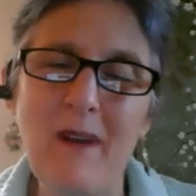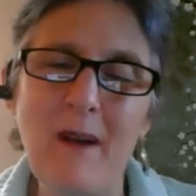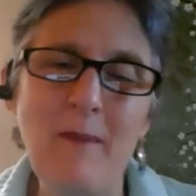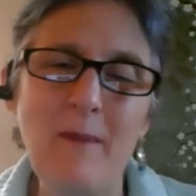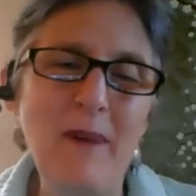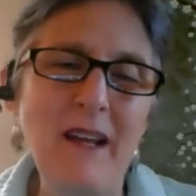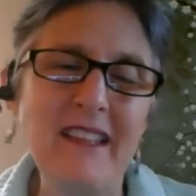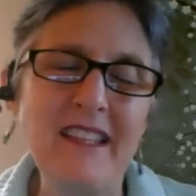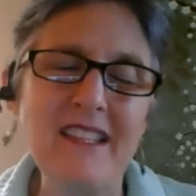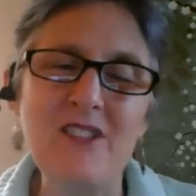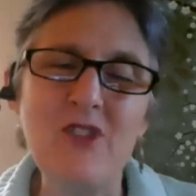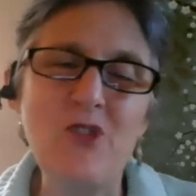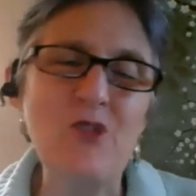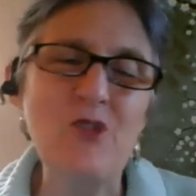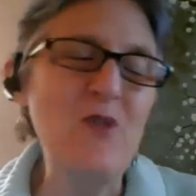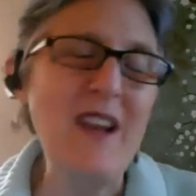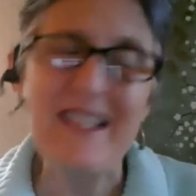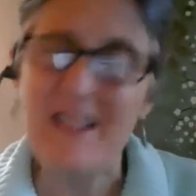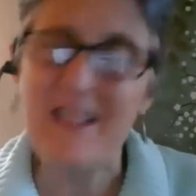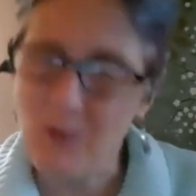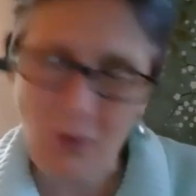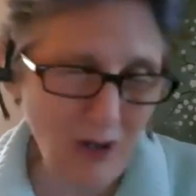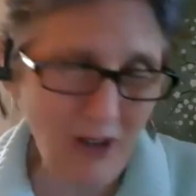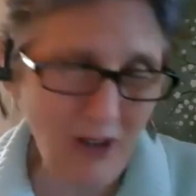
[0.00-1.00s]
about this
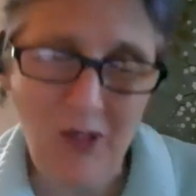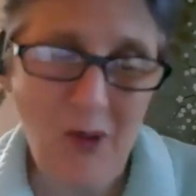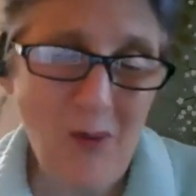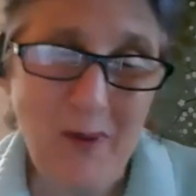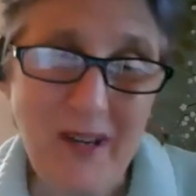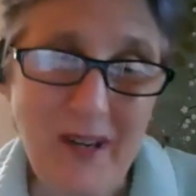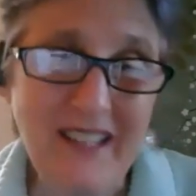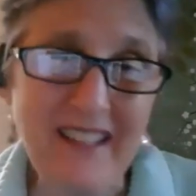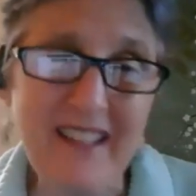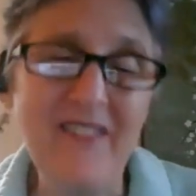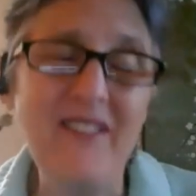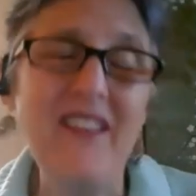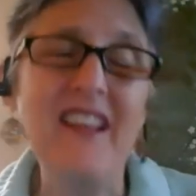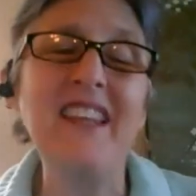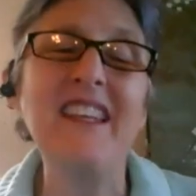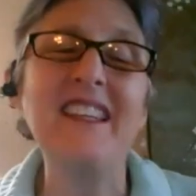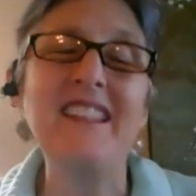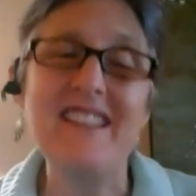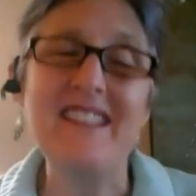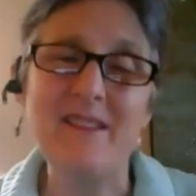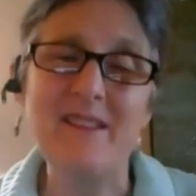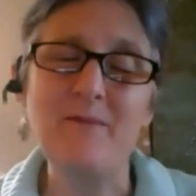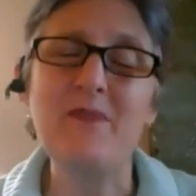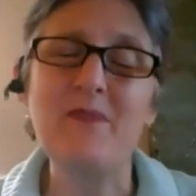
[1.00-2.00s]
crazy world that we live in,
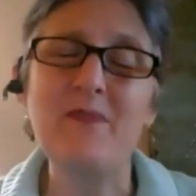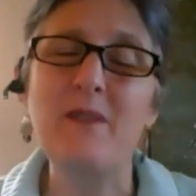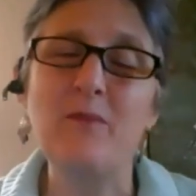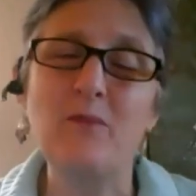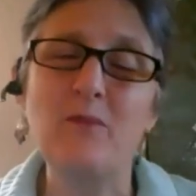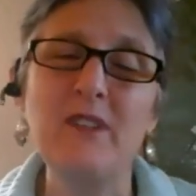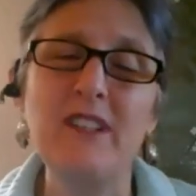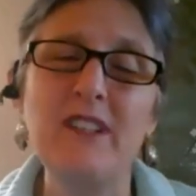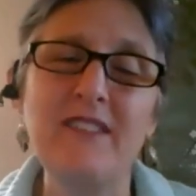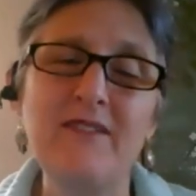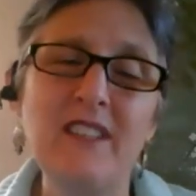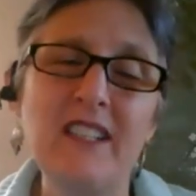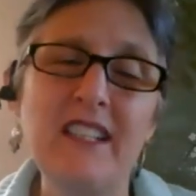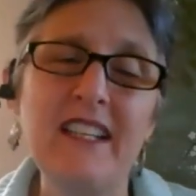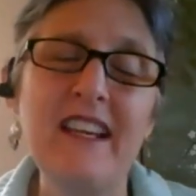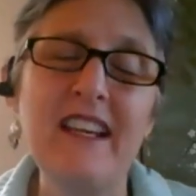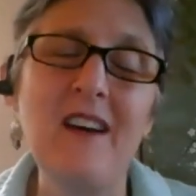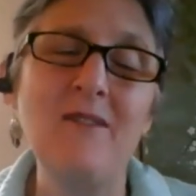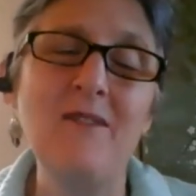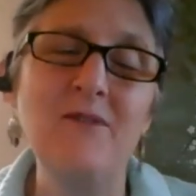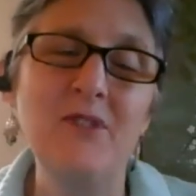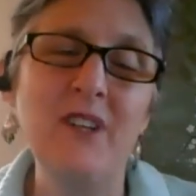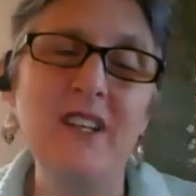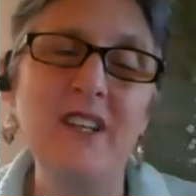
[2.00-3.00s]
and some some really really
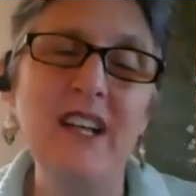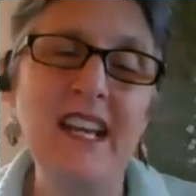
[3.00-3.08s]
helpful